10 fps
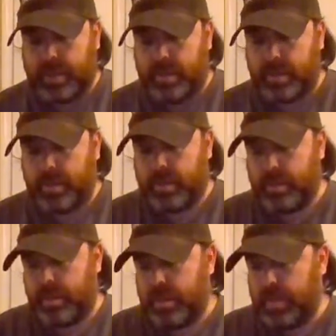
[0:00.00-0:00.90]
here.
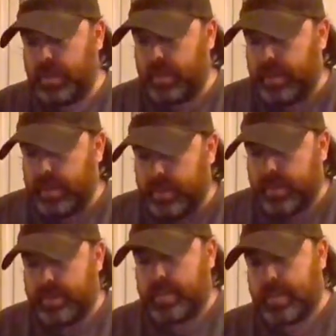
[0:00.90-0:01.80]

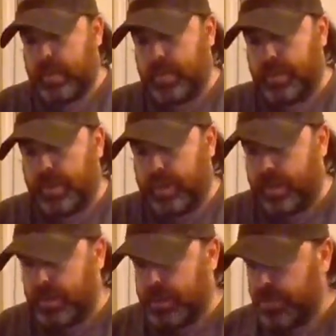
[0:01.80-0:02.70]
This is kind of like
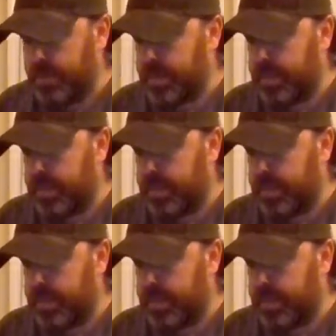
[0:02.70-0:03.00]
a control